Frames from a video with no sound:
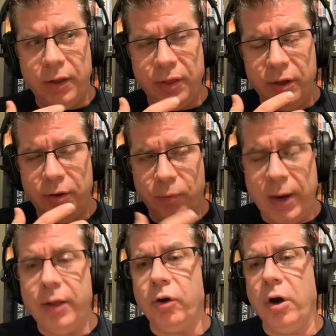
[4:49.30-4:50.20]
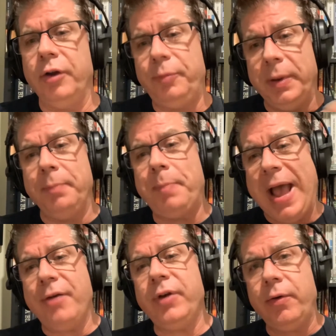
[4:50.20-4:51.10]
the regular artists, but
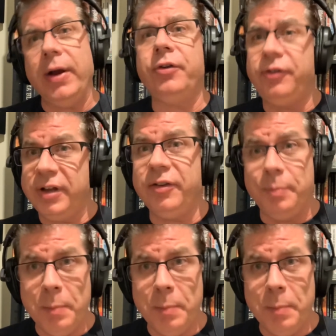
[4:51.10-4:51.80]
Patrick Reynolds does